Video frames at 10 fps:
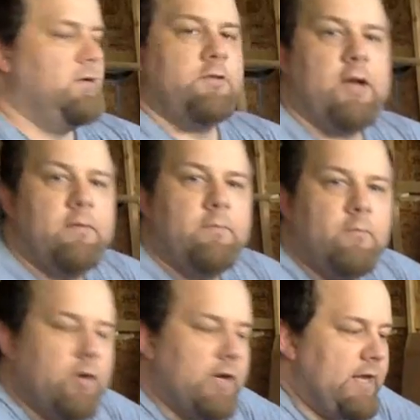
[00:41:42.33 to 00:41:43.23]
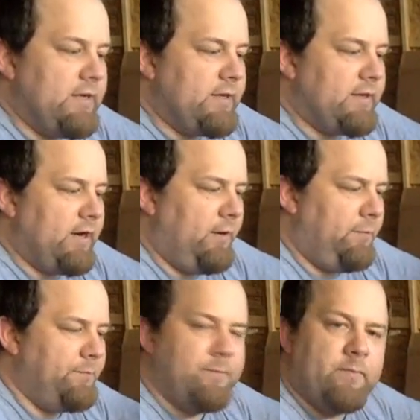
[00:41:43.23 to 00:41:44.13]
All right, we're going to end it there.
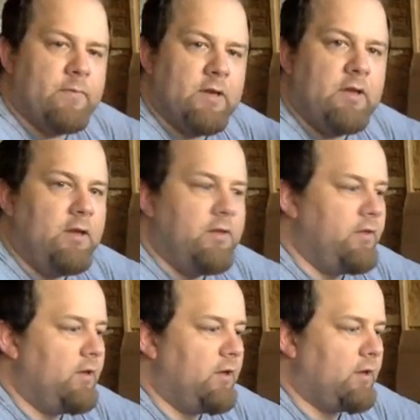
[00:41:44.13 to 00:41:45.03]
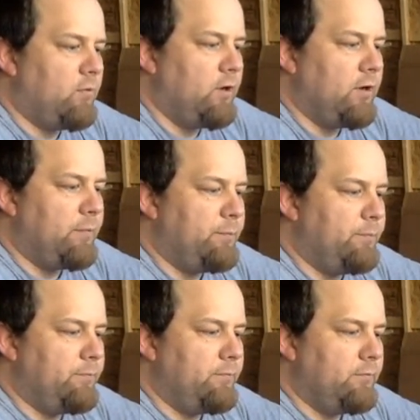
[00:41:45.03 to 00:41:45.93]
I want to
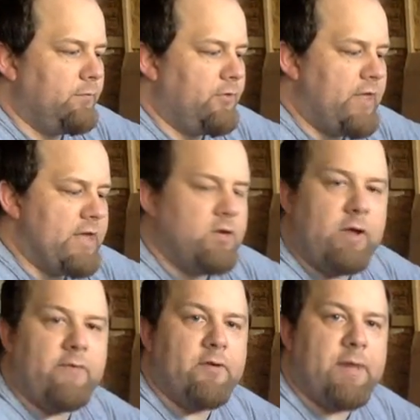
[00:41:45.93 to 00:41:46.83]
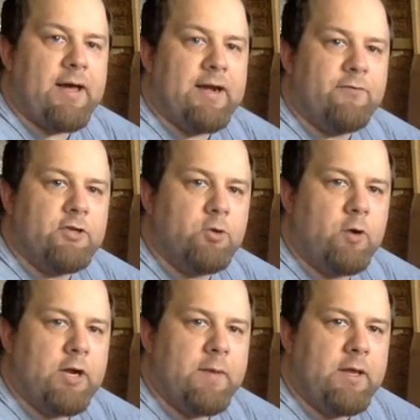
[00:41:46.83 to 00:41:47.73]
thank you, everybody, for
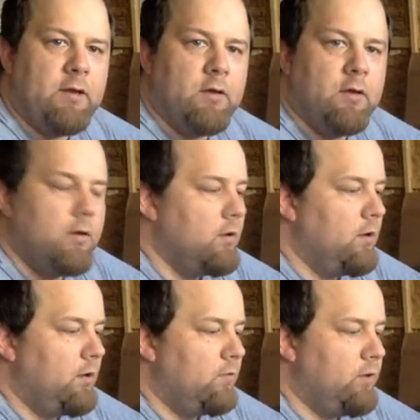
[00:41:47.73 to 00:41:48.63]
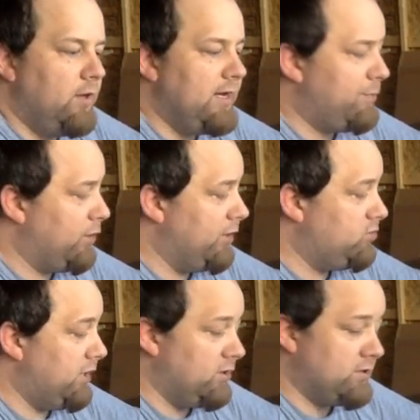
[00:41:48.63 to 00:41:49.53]
joining me. Really
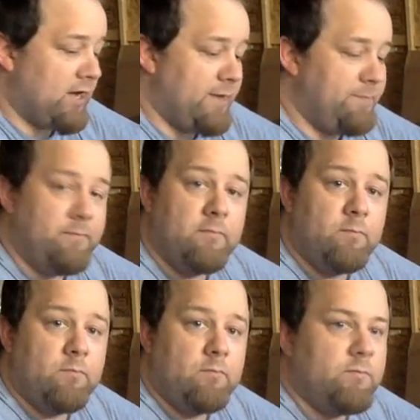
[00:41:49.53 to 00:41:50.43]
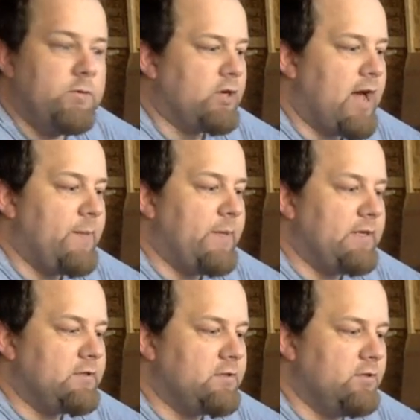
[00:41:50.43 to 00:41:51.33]
appreciate your time, your
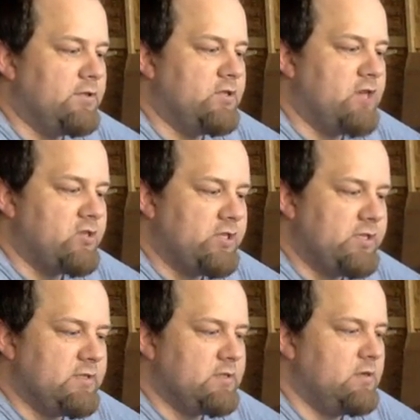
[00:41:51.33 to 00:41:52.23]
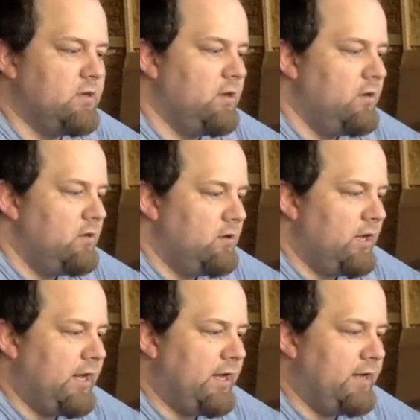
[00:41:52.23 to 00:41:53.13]
comments, your suggestions,
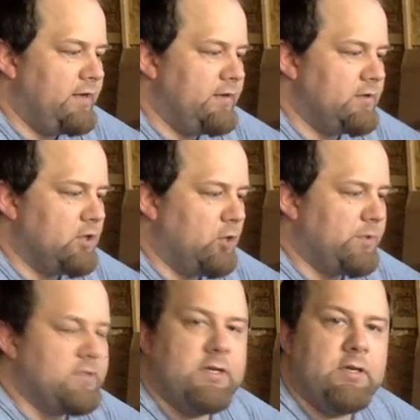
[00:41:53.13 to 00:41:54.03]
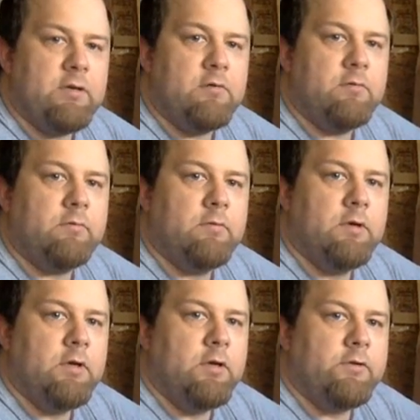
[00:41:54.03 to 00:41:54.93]
and hope to see you
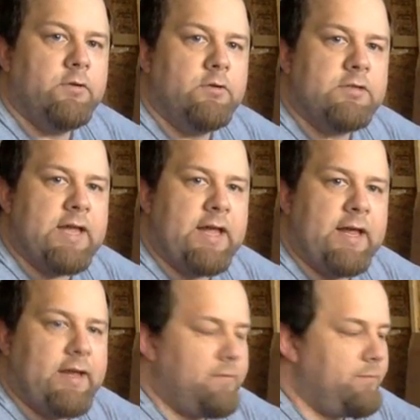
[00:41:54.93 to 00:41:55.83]
Tuesday.